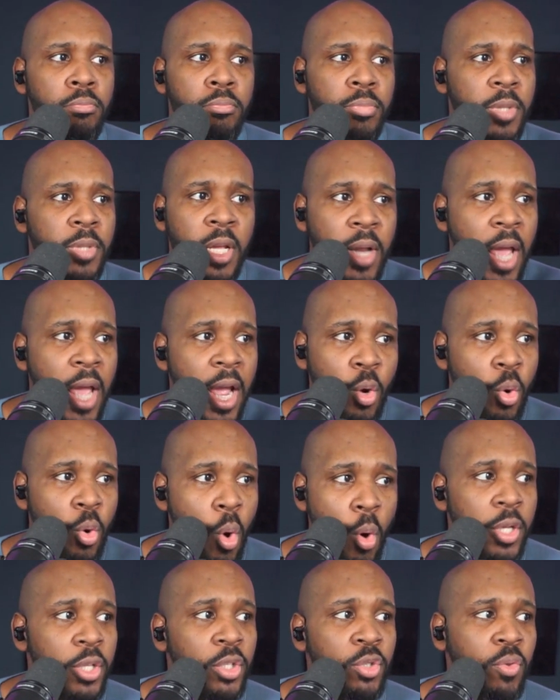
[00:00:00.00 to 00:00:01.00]
They're not
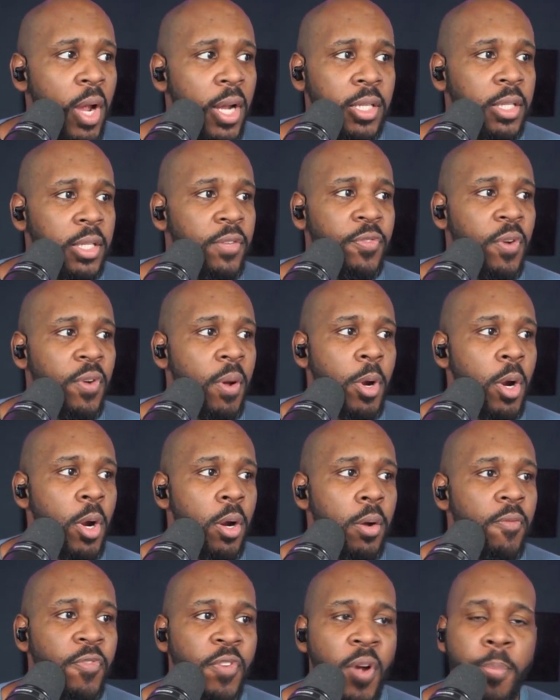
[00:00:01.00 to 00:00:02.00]
quoting directly
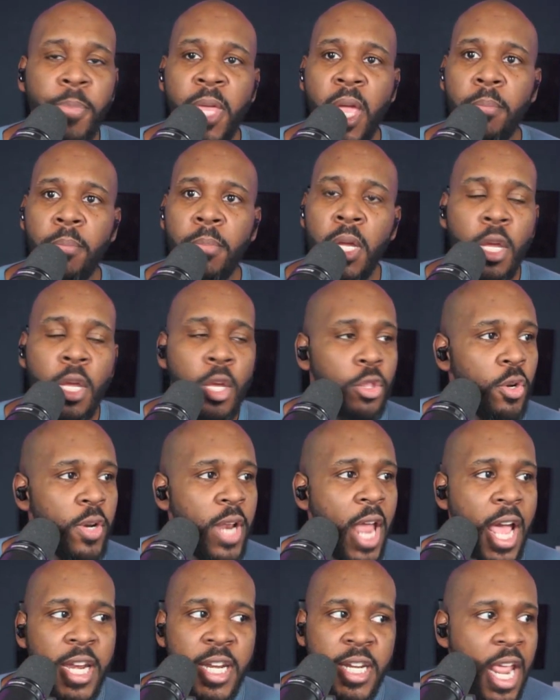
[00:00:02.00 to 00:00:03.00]
from them. They're
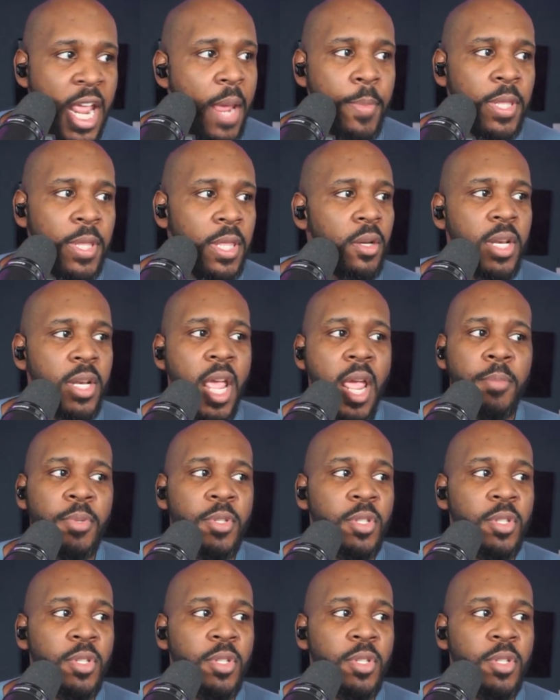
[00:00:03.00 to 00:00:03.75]
not naming their names.